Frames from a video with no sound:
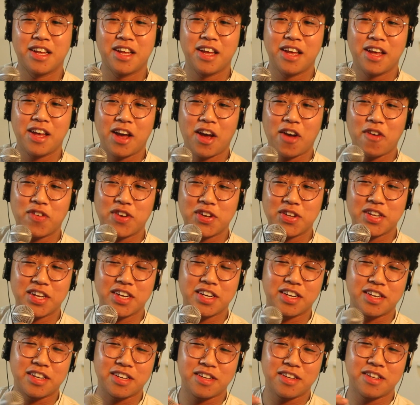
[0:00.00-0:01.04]
I feel
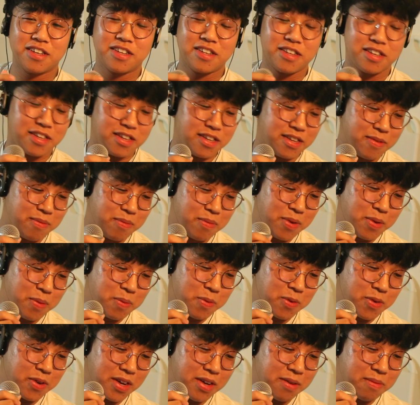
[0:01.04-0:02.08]
like
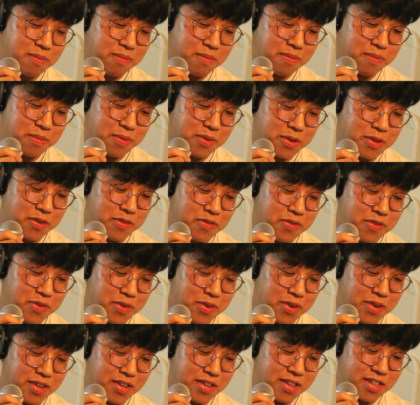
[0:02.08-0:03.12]
people get bullied
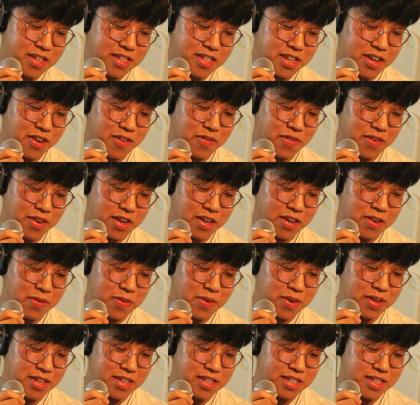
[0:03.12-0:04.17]
for stuff
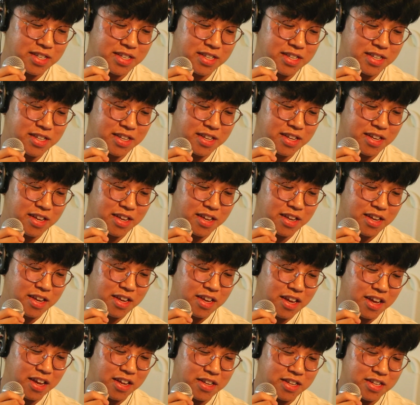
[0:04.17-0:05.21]
anyways,
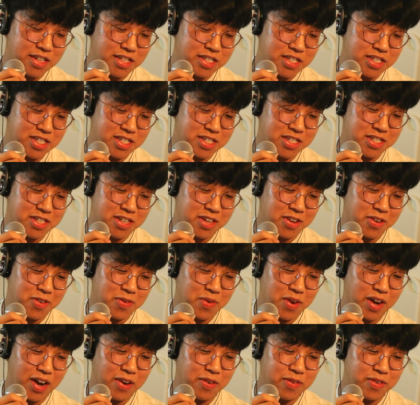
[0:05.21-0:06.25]
and this is just a new
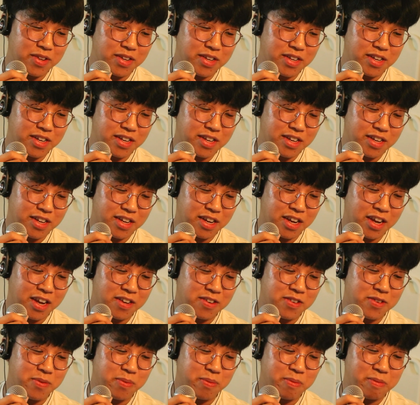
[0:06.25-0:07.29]
outlet. Can
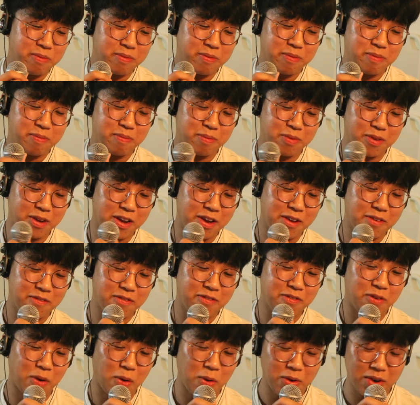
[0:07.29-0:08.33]
you blame
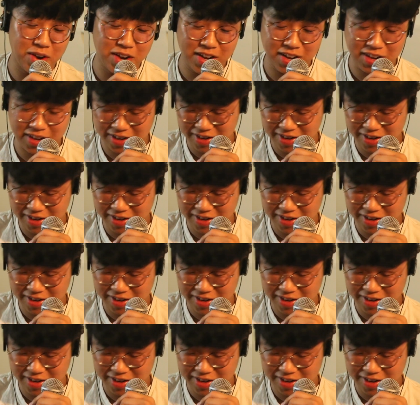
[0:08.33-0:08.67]
Fortnite?